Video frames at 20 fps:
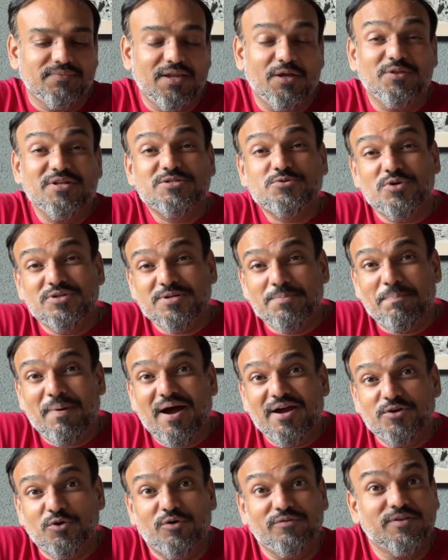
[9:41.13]
Now, this was a
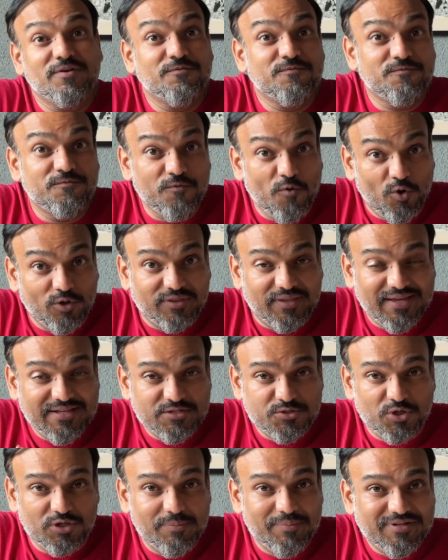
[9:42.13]
part of the fourth
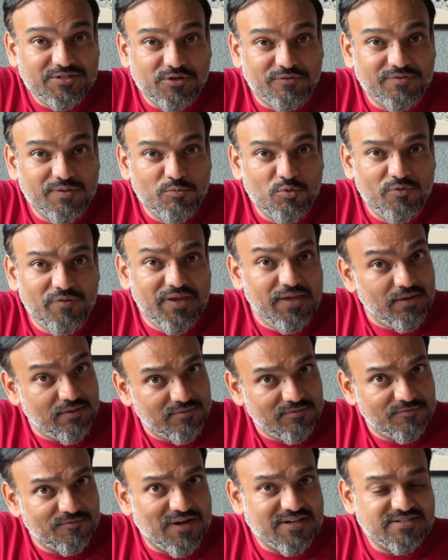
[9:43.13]
installment of the movie,
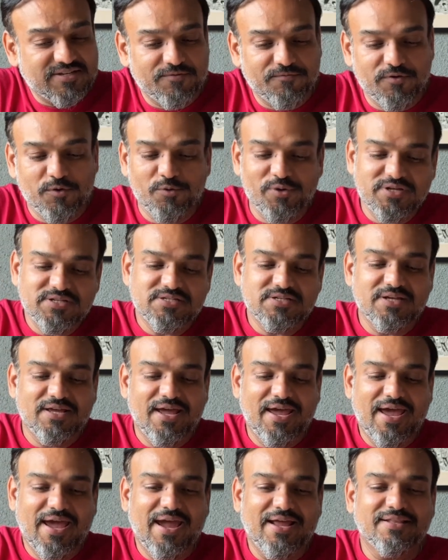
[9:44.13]
Fast and Furious.
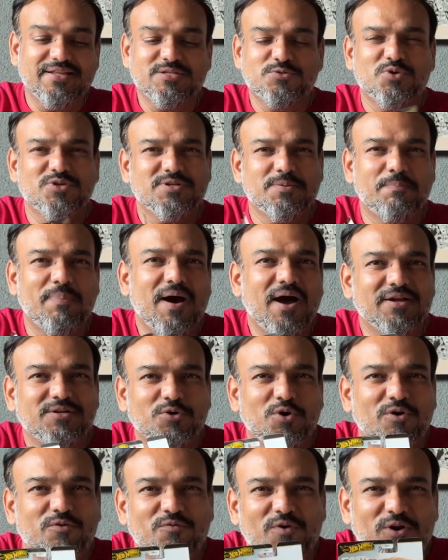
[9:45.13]
and this was a part
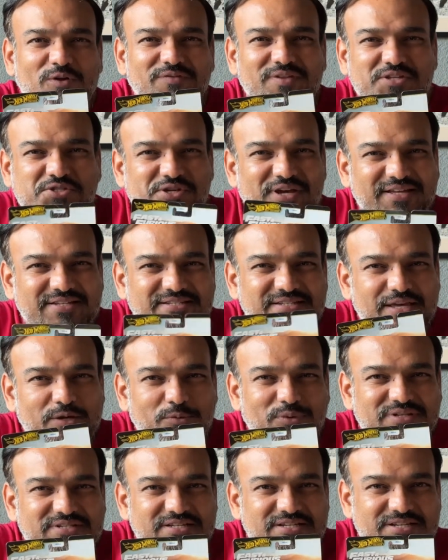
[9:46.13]
of one of the chase
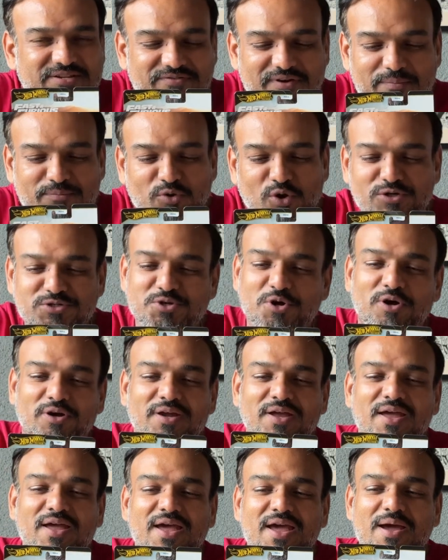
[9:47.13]
sequences, if I'm not wrong.
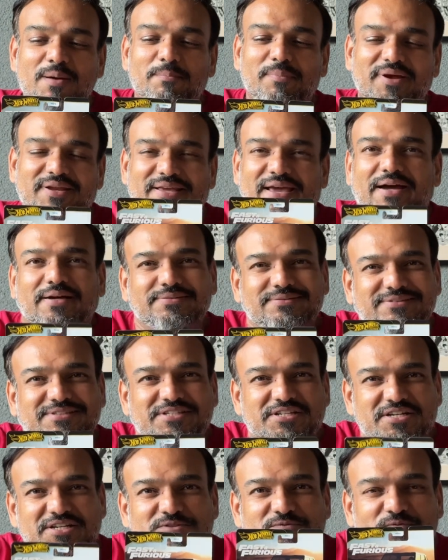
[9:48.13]
But yeah,
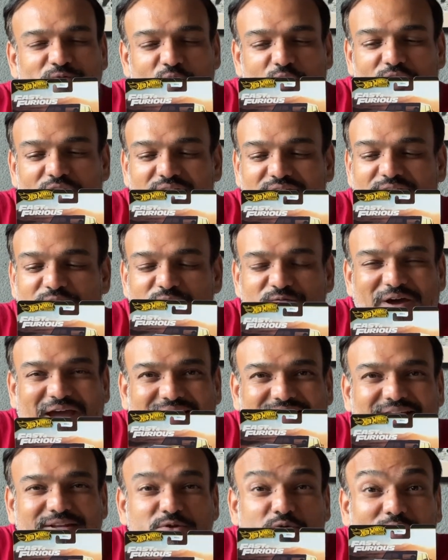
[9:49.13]
just for the
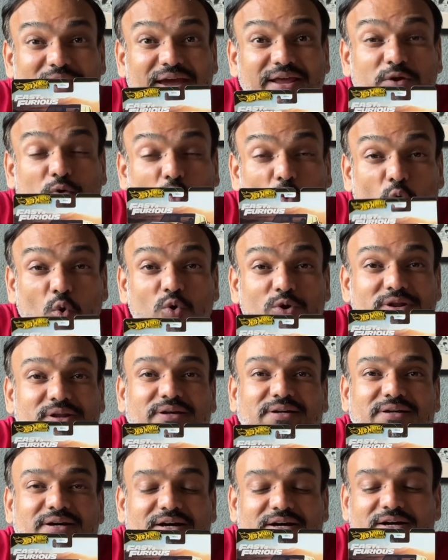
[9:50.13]
fact that you can
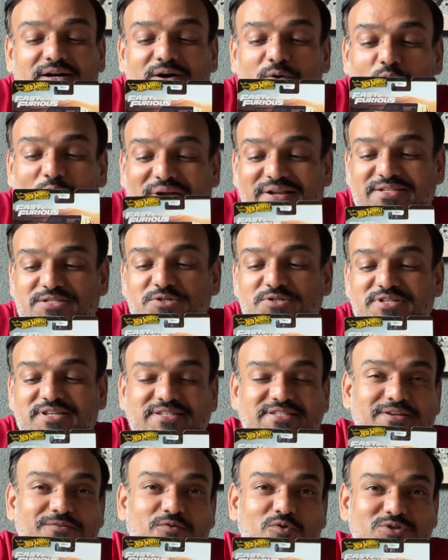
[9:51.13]
own a 1 is to
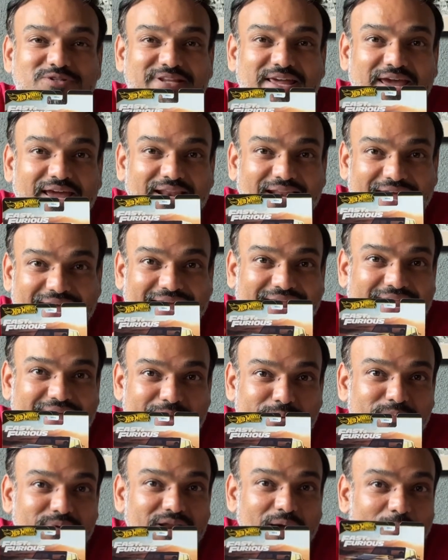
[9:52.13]
64 scale
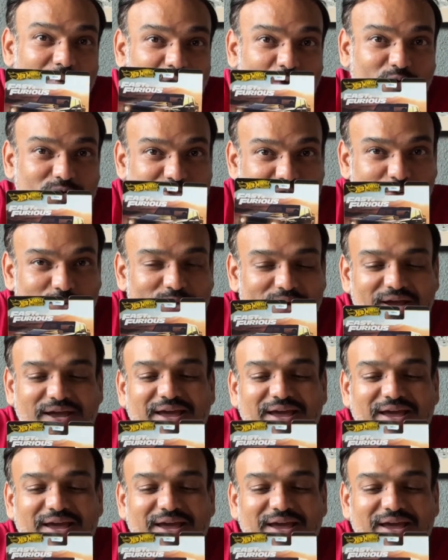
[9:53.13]
LM002,